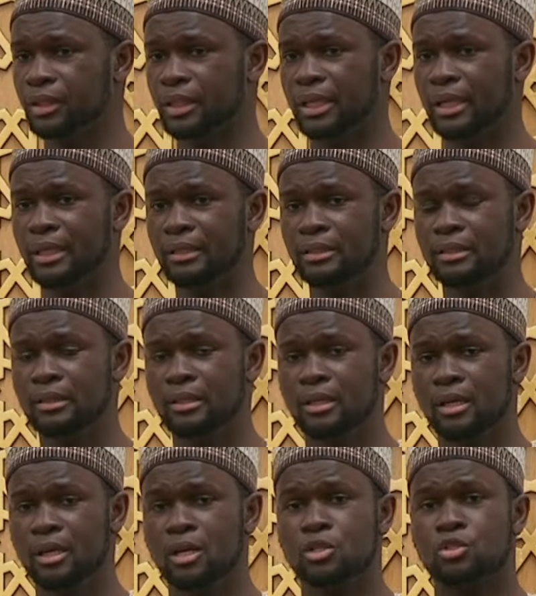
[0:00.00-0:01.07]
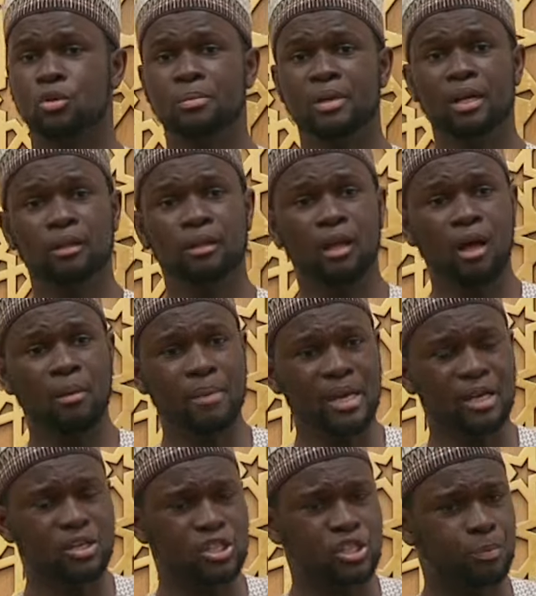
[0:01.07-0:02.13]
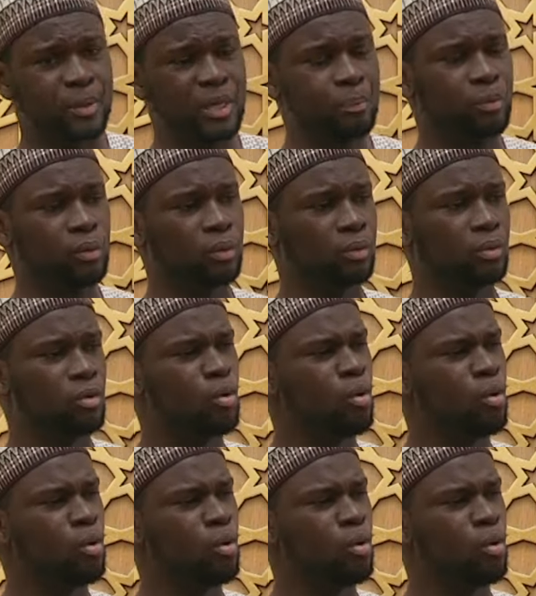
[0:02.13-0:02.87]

Okay? So may Allah make us people